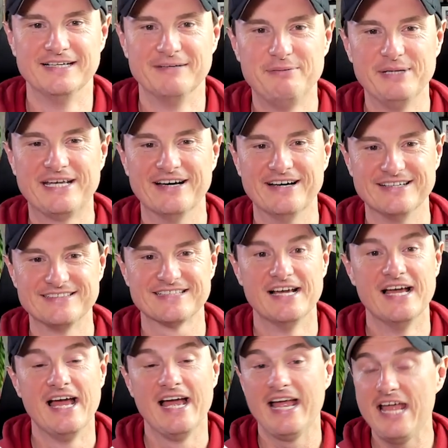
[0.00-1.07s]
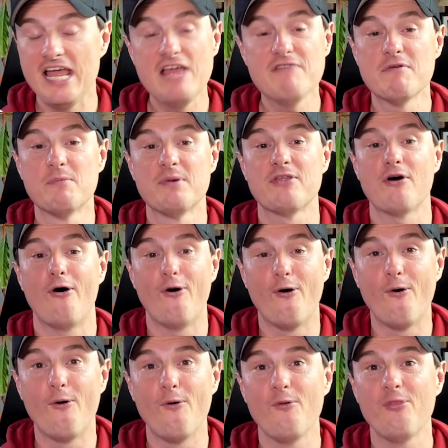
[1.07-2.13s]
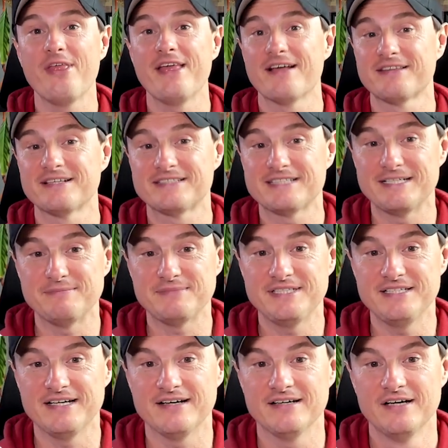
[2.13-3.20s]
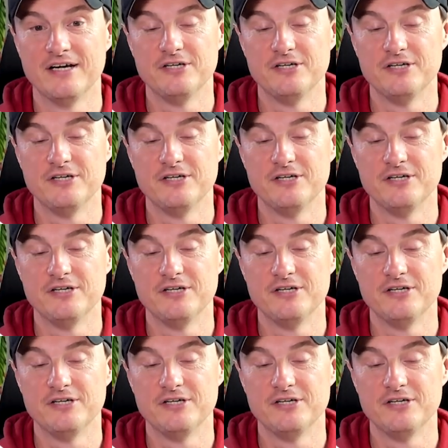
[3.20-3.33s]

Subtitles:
because even with all the other teams here,